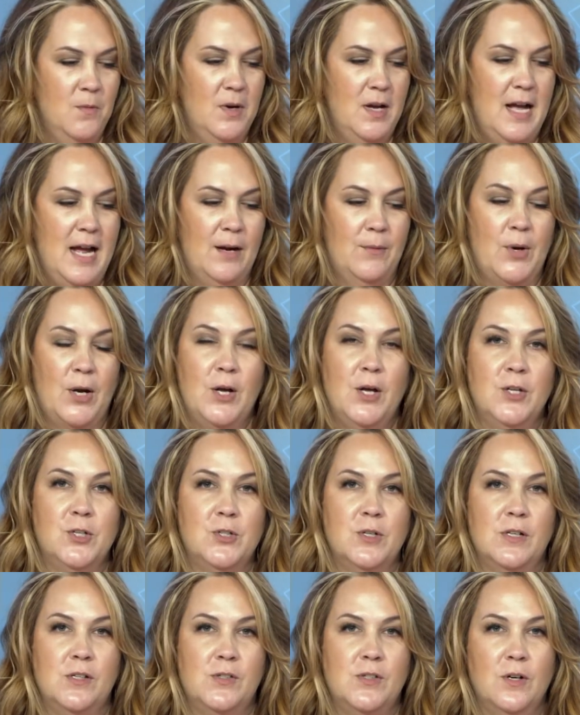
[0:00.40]
Well,
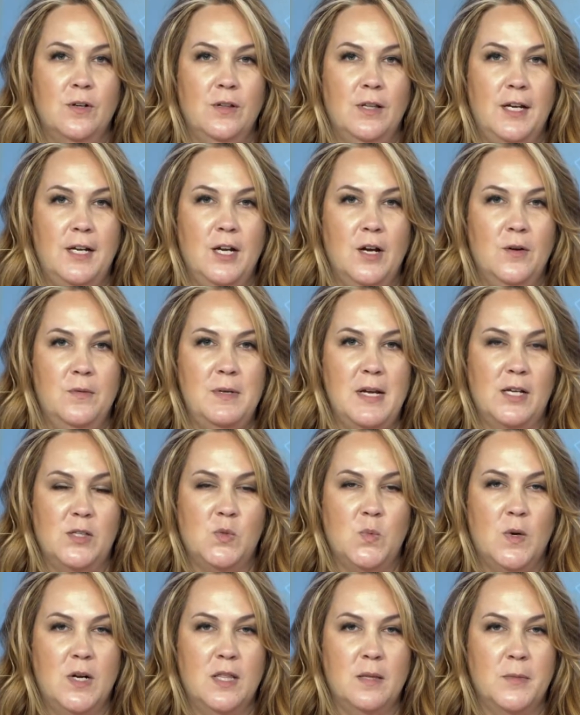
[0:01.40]
agriculture is certainly known
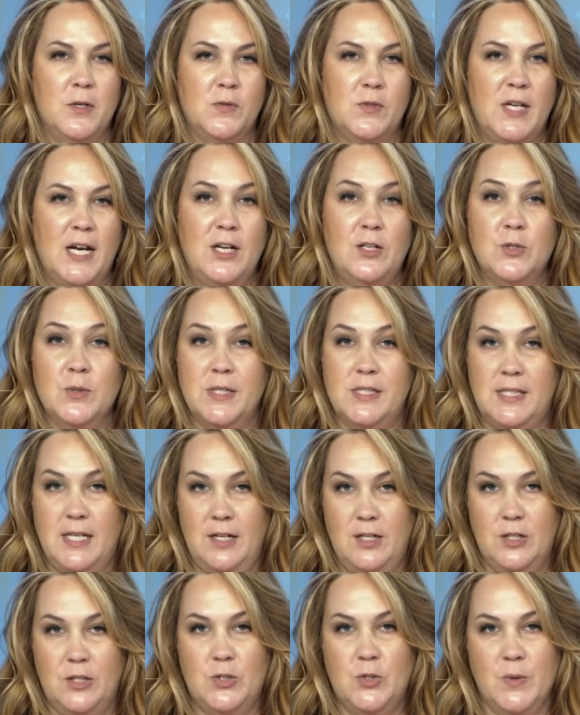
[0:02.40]
as one of the most dangerous
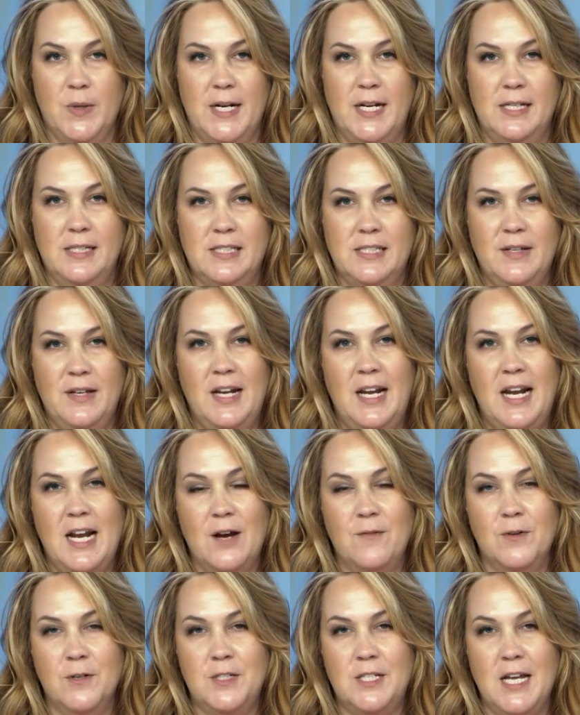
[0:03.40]
industries. In an
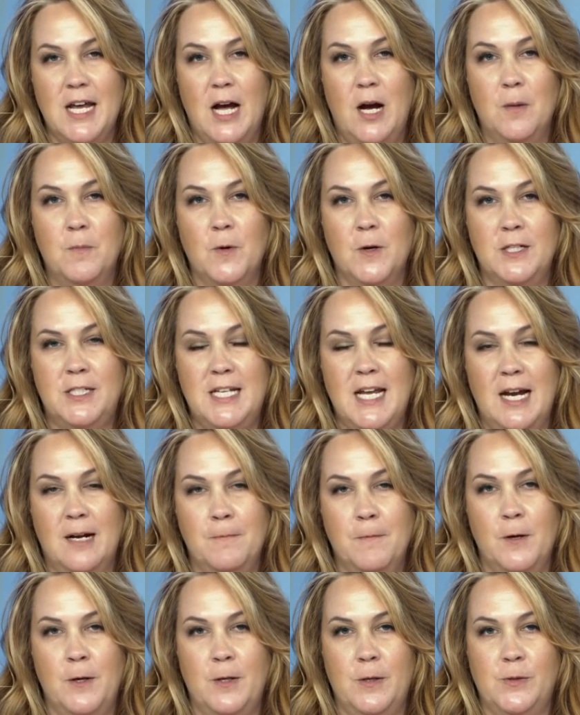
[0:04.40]
effort to help
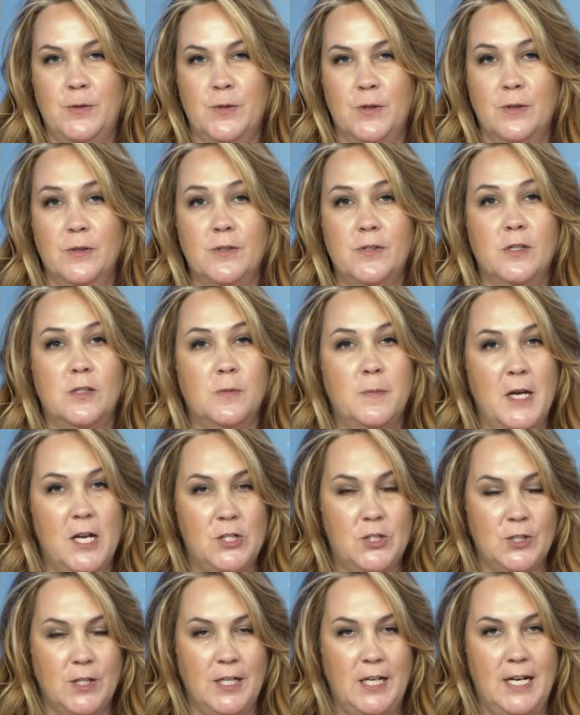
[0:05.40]
protect producers,
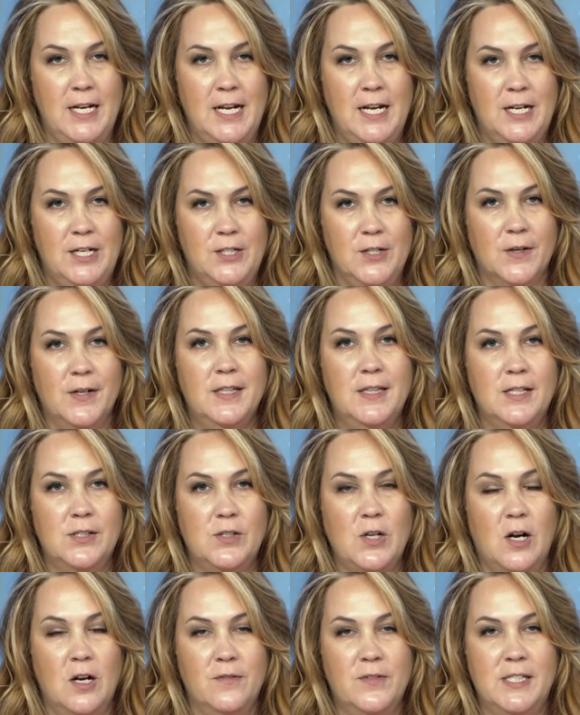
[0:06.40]
especially during this
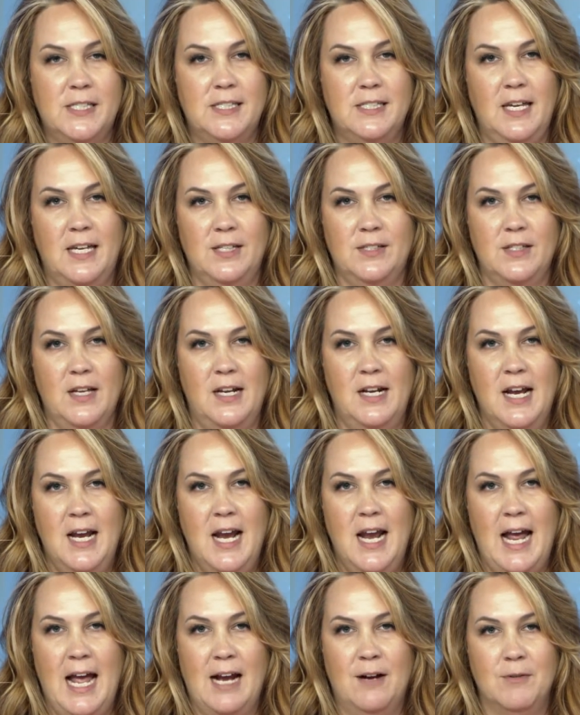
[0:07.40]
harvest season,
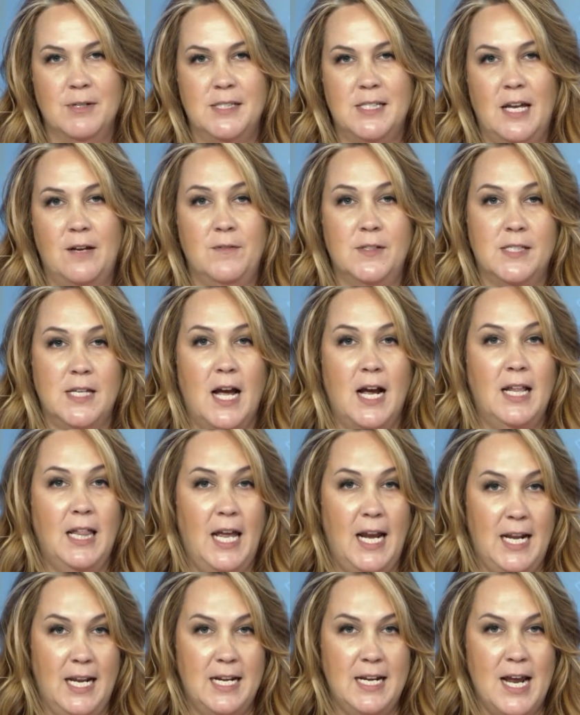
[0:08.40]
AgriSafe is
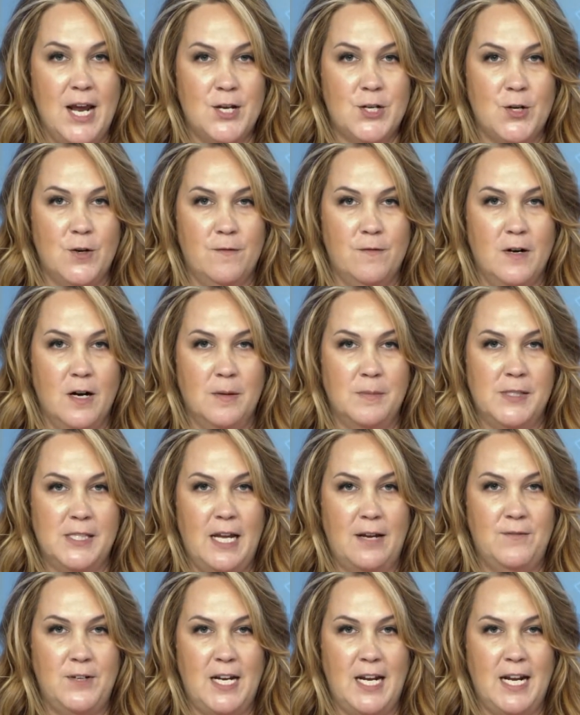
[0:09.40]
highlighting National Farm
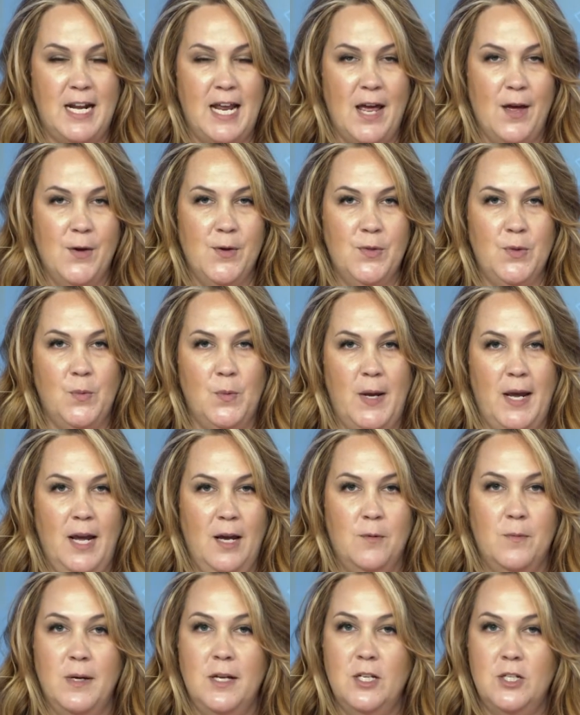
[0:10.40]
Safety and Health
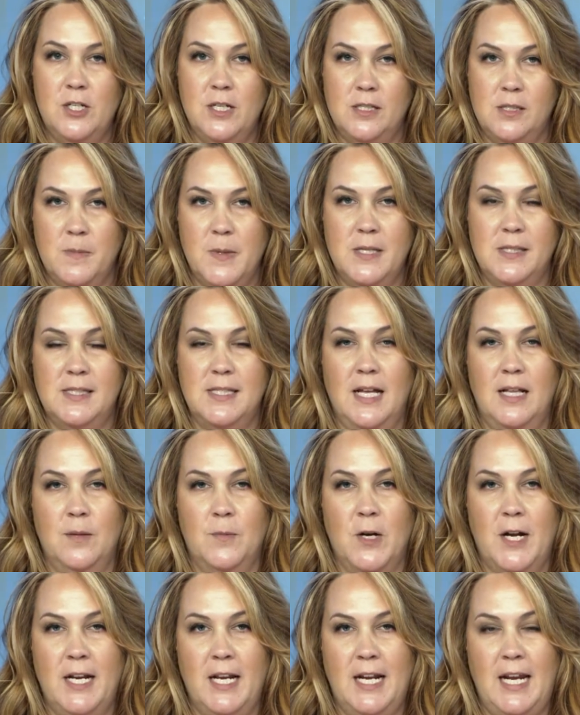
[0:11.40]
Week, which has been
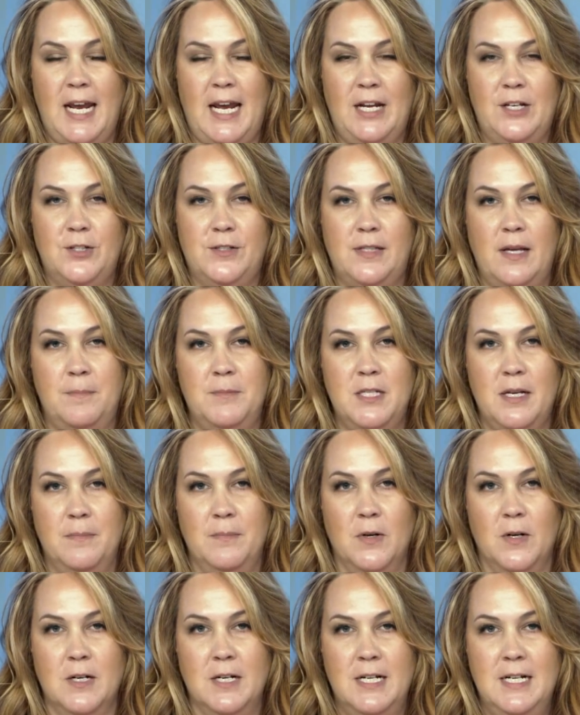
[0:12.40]
celebrated each
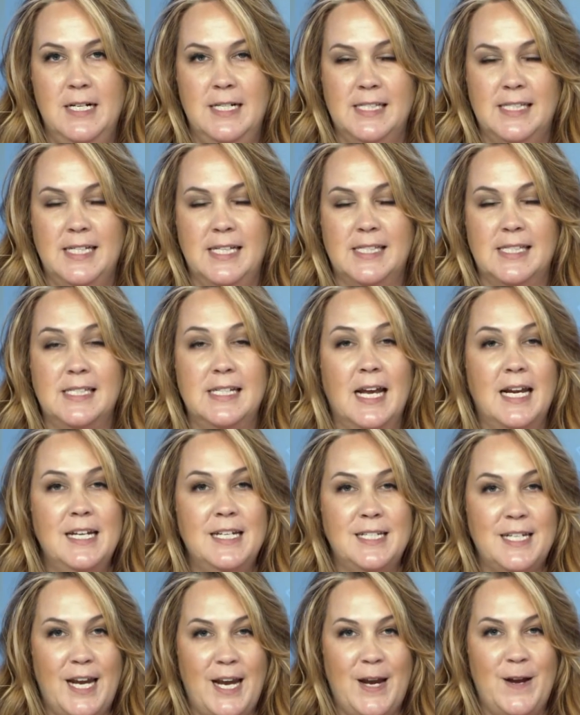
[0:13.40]
September since
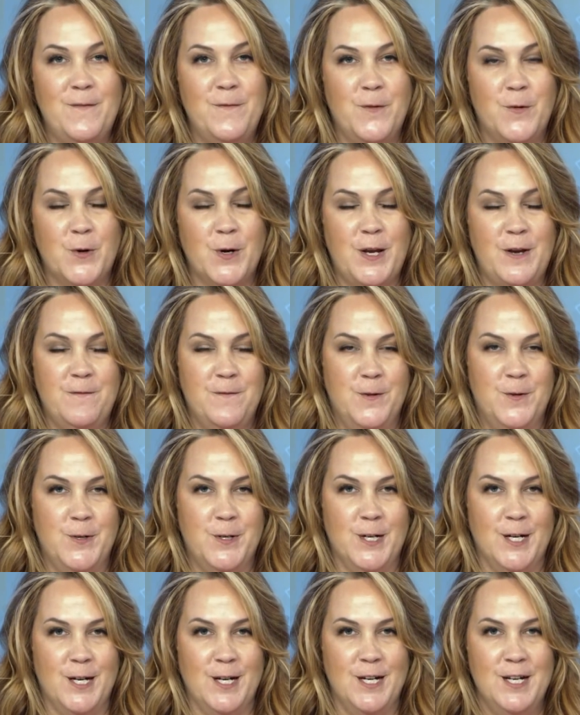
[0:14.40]

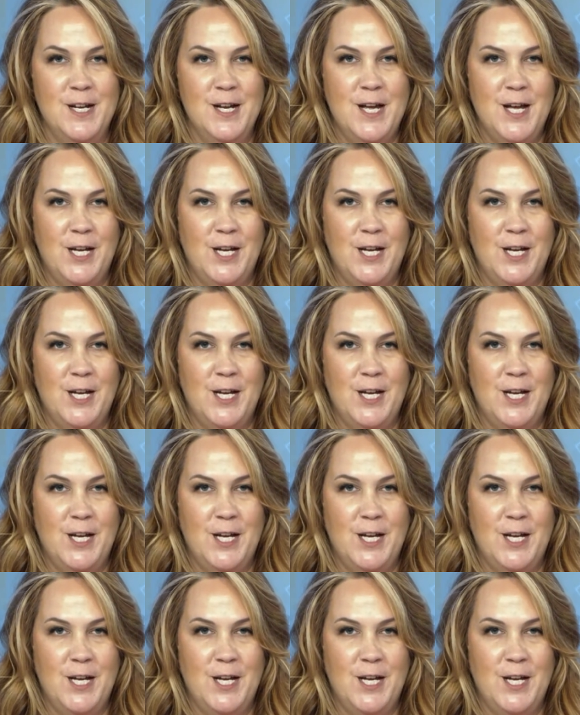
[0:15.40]
1944.